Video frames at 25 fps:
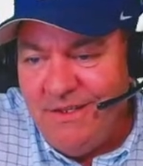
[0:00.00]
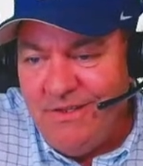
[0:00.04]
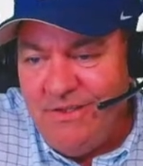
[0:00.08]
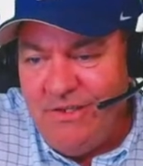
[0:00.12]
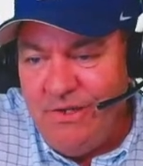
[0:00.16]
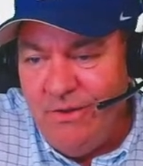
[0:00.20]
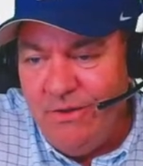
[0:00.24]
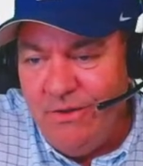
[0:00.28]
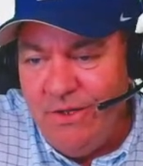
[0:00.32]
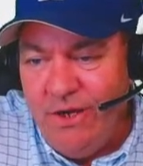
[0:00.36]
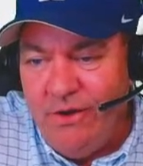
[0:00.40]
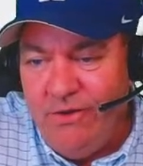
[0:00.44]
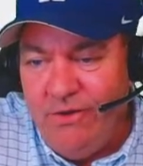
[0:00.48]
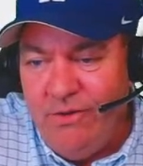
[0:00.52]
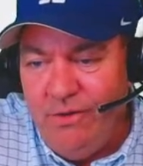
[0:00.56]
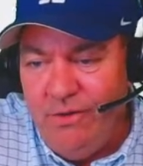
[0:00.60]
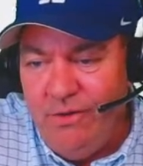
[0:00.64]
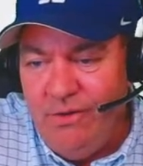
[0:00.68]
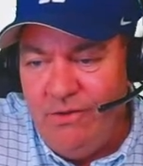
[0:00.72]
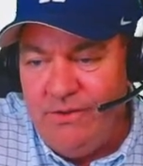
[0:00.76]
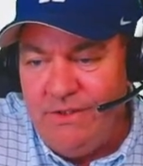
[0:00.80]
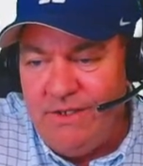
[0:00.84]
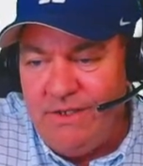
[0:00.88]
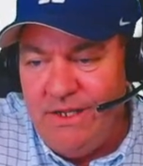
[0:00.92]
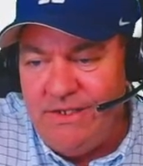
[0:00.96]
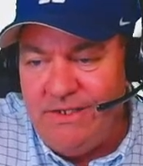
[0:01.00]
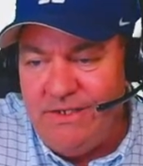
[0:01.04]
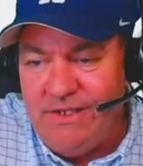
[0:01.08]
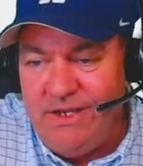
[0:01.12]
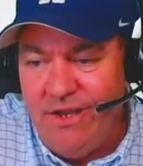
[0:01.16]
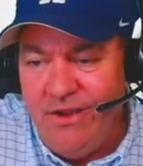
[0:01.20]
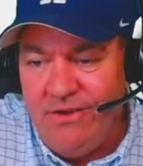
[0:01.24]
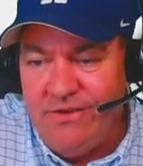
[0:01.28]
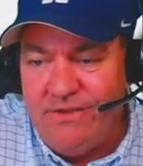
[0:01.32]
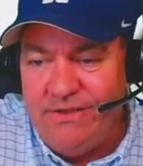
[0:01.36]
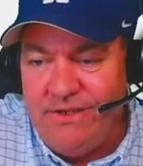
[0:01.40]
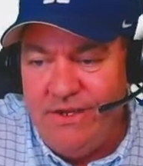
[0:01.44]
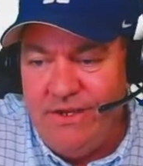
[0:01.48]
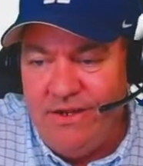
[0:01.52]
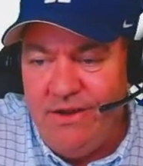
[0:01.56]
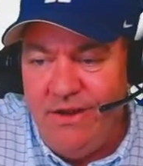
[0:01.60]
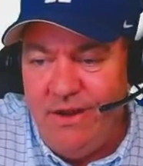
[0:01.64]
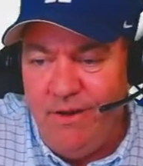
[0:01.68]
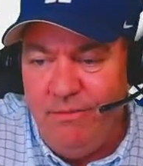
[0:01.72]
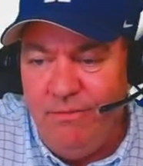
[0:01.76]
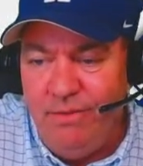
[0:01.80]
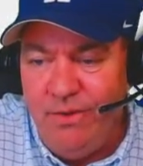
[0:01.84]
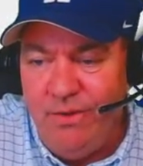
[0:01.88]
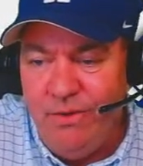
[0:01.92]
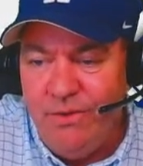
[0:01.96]
Julian Cruz says
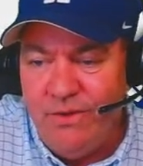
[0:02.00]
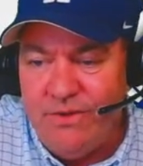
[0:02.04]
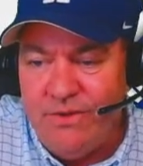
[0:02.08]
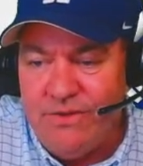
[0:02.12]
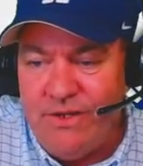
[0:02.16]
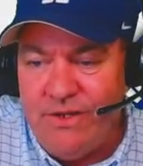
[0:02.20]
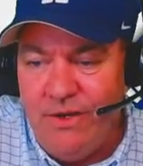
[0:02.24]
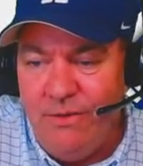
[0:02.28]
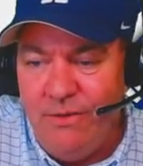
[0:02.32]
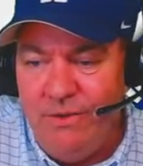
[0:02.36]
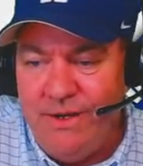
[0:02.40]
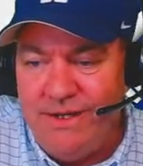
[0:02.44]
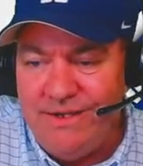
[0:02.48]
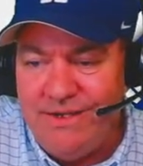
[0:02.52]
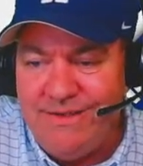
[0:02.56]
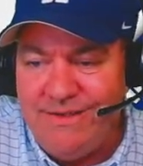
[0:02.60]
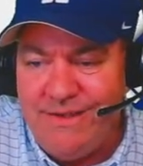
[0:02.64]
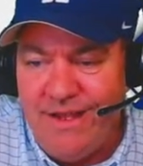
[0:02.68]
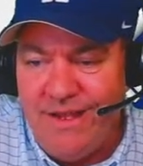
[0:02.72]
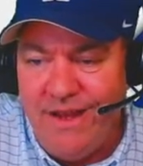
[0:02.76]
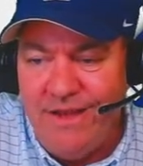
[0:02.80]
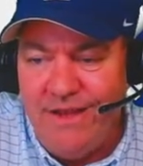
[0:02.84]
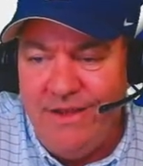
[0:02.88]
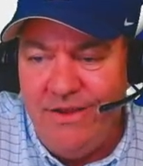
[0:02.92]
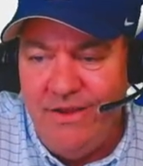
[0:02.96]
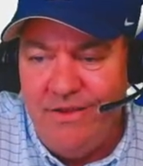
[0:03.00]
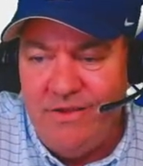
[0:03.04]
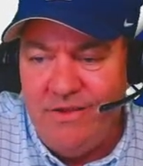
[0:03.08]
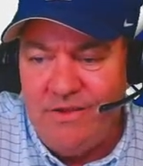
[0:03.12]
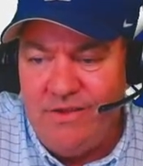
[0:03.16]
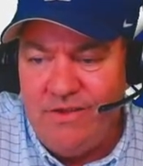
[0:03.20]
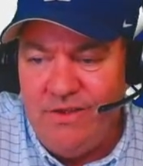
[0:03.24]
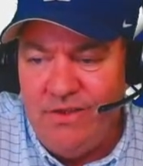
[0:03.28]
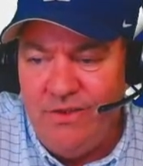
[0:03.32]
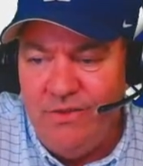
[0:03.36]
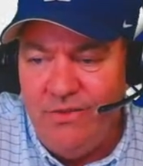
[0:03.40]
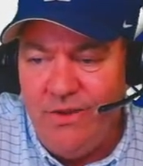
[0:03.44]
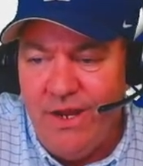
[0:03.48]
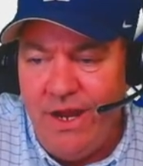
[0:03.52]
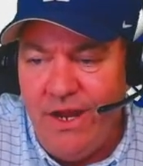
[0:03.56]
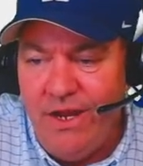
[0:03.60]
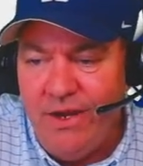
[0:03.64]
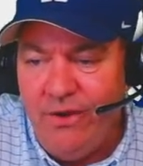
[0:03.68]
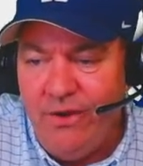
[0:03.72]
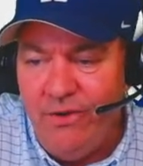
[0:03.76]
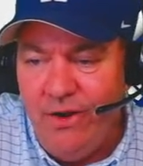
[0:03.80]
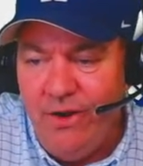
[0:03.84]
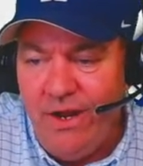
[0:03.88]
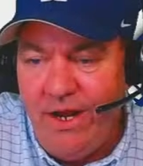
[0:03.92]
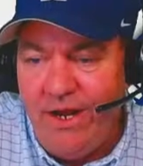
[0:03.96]
Buehler's going to win a Cy Young soon. I
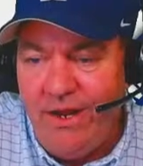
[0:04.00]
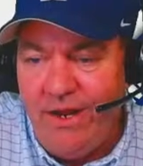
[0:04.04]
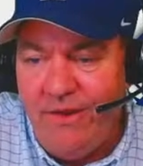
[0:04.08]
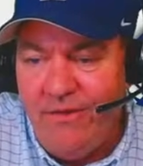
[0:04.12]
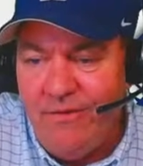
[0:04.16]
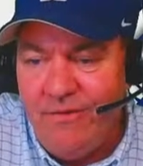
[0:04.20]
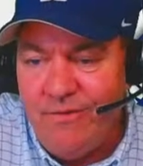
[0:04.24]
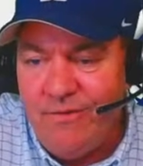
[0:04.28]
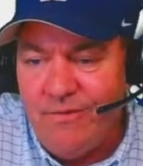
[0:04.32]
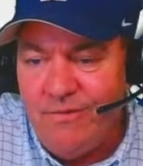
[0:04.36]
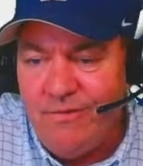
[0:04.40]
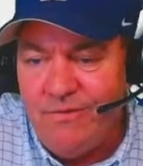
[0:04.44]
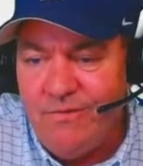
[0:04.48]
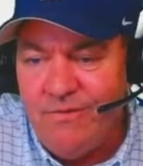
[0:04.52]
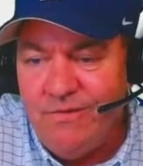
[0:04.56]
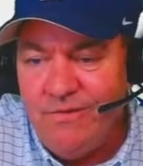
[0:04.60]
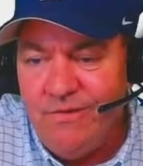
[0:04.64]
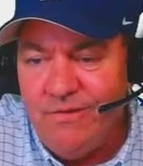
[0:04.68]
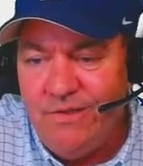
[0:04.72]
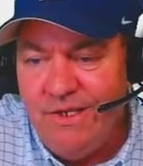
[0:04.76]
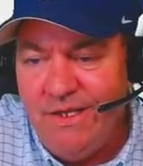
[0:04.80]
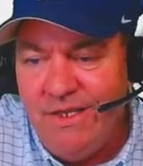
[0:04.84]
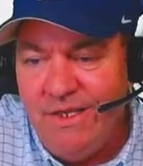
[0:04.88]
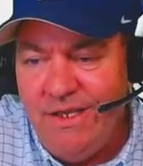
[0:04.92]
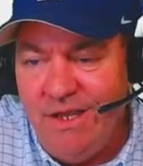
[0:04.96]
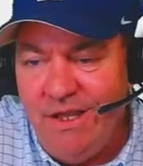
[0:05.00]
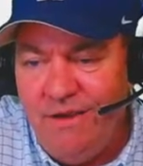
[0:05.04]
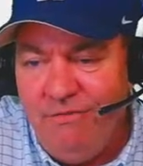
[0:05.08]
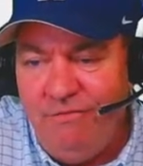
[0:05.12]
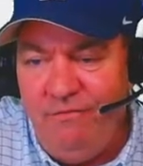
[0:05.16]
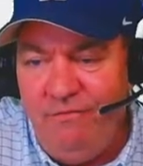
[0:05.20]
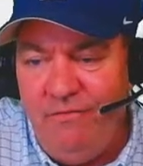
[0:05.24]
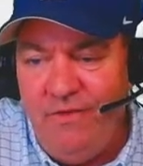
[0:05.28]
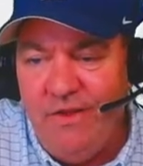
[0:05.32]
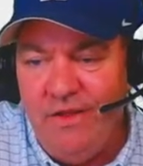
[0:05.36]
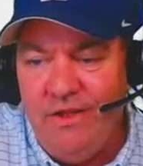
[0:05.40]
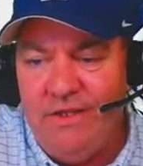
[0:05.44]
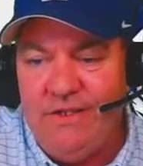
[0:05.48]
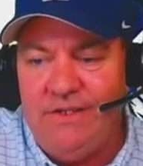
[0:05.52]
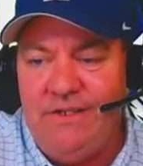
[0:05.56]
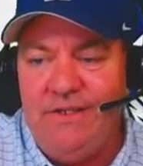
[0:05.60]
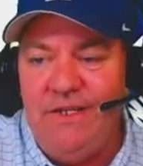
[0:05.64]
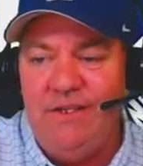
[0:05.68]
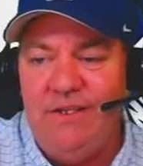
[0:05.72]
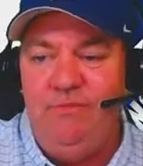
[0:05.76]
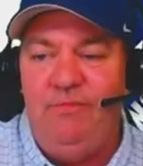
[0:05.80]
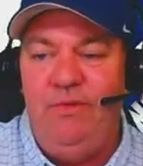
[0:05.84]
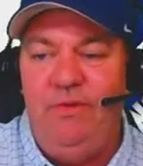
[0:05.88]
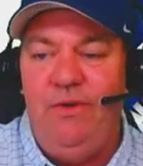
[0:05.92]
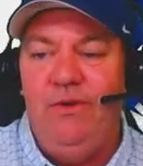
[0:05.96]
agree. And Phyllis
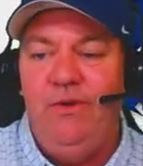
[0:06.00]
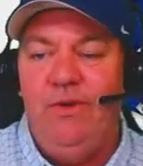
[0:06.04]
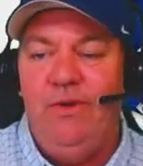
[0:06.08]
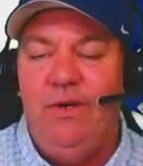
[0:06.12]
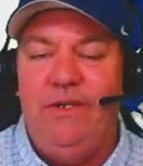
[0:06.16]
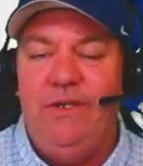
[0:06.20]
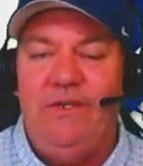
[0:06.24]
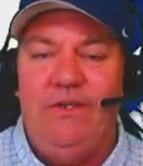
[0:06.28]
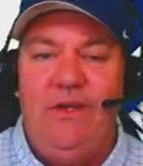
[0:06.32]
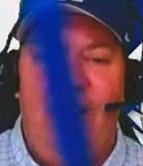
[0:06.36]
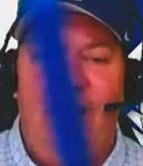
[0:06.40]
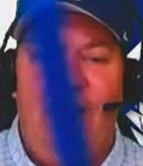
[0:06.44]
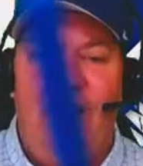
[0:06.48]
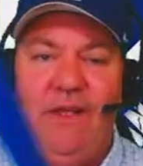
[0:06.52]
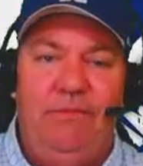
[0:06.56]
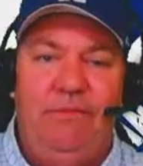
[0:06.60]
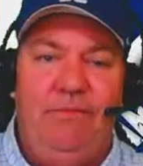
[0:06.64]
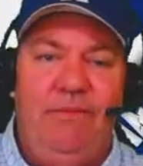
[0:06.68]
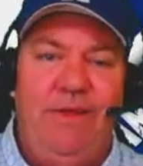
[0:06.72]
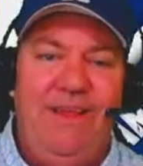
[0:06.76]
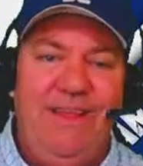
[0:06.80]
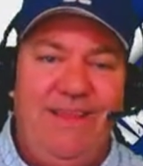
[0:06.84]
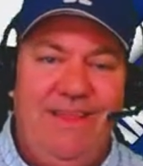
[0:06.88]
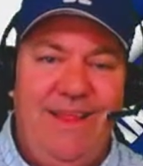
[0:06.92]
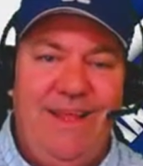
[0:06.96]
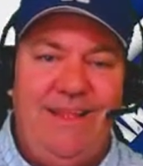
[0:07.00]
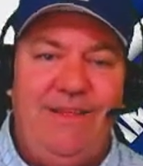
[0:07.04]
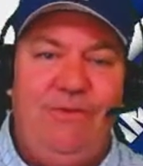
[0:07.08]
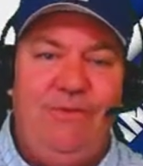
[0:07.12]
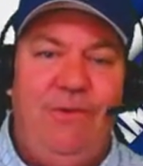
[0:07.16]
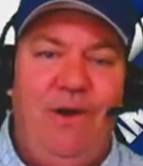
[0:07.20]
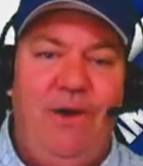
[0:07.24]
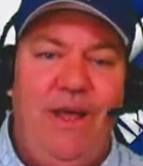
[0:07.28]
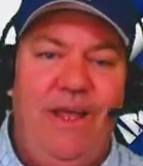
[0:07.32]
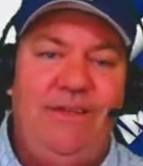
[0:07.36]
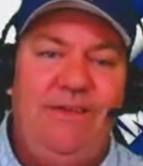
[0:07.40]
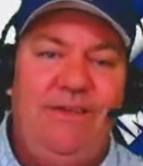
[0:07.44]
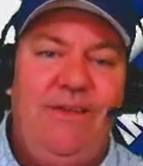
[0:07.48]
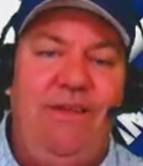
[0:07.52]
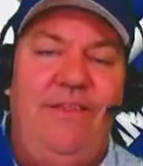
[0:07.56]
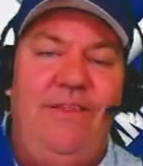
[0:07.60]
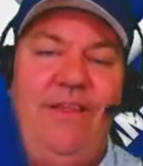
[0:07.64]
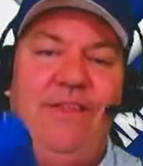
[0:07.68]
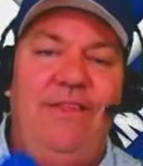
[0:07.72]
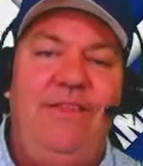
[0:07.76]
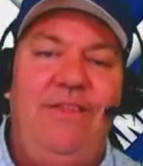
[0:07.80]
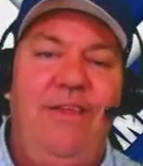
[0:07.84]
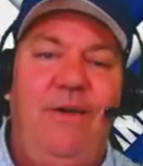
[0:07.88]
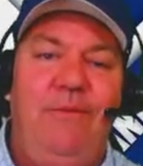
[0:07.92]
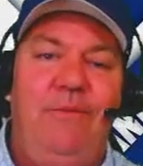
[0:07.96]
says Buehler is awesome. That's why he's on the
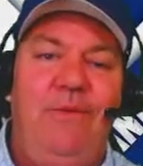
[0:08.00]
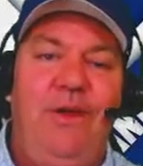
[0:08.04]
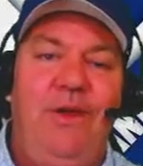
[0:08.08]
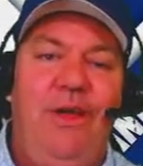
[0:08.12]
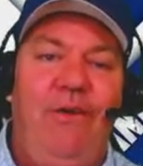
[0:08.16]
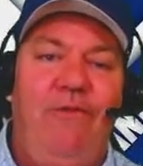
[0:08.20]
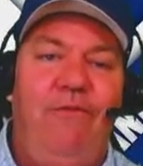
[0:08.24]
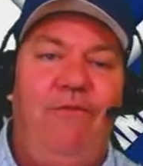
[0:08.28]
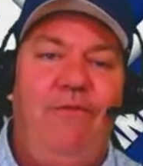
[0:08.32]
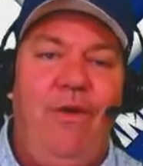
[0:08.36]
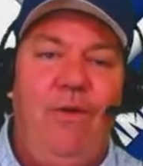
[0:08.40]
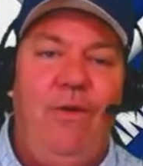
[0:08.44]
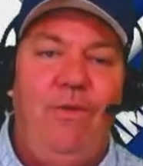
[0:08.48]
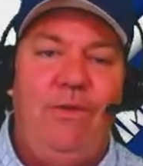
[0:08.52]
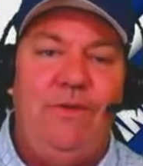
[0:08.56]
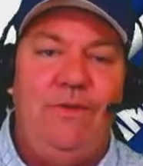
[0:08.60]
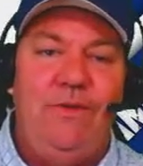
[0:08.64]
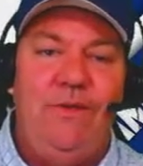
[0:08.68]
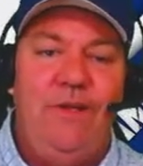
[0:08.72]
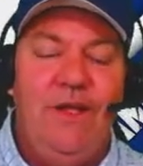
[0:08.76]
thumbnail, folks.